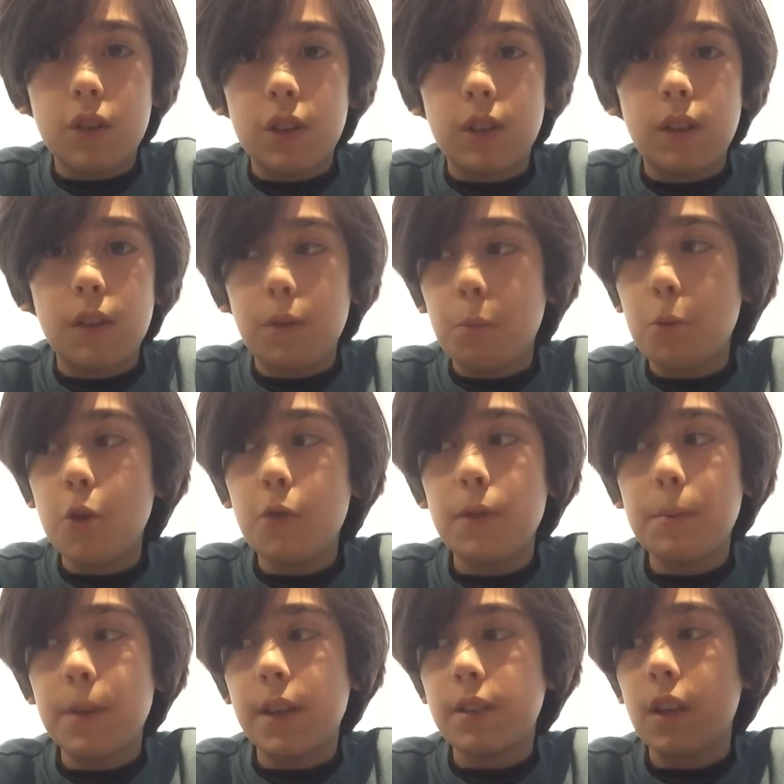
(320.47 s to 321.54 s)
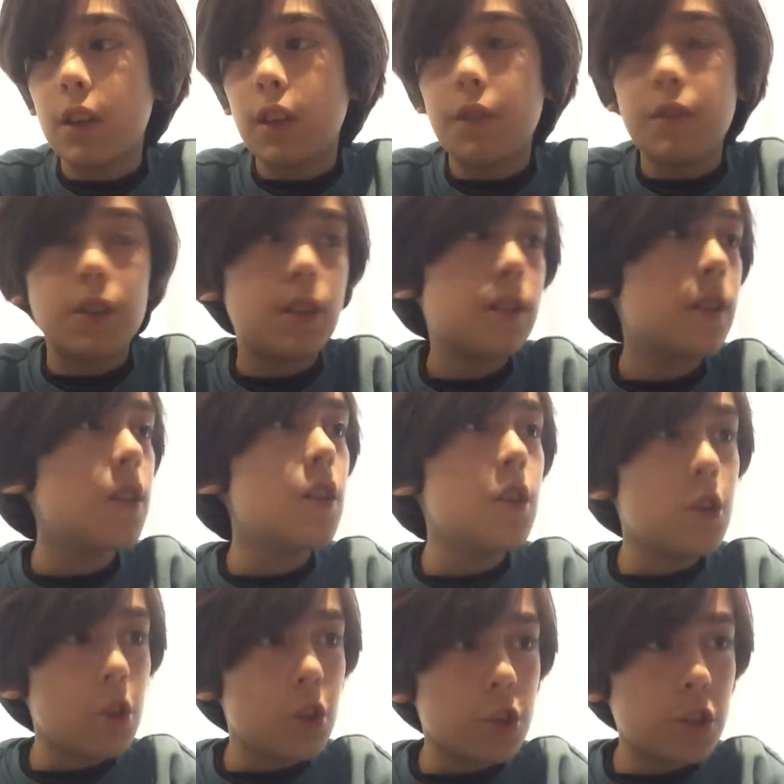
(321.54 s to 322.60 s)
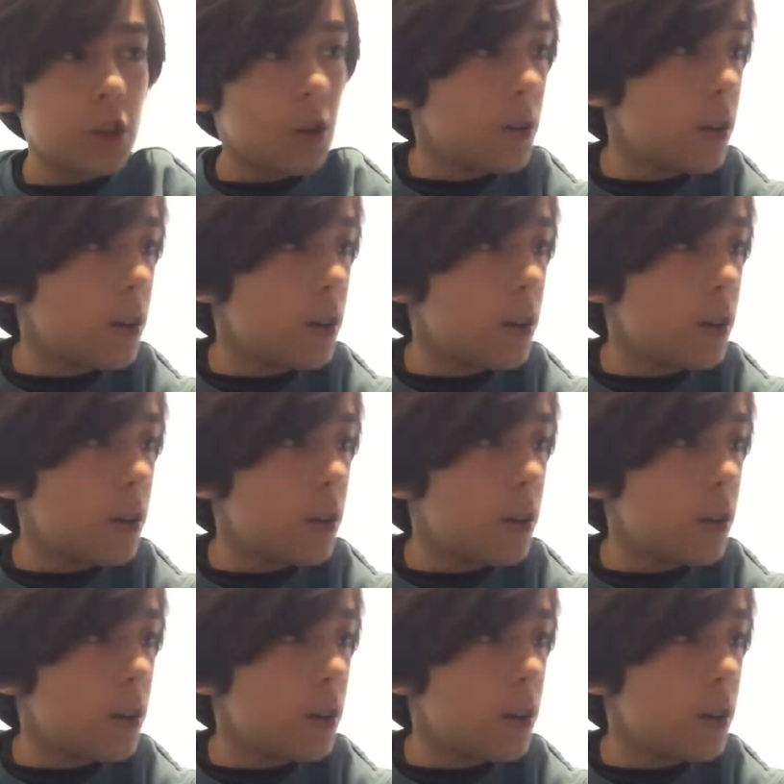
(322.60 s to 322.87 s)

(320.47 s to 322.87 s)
of 10 of the movie because I loved it. So